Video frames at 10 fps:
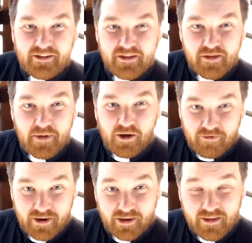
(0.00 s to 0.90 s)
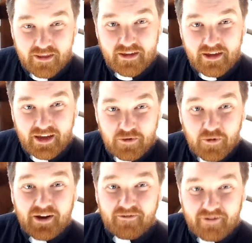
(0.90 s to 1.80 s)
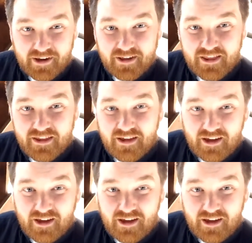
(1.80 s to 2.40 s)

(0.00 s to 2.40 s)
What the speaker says: Now this bell rings, and when it rings,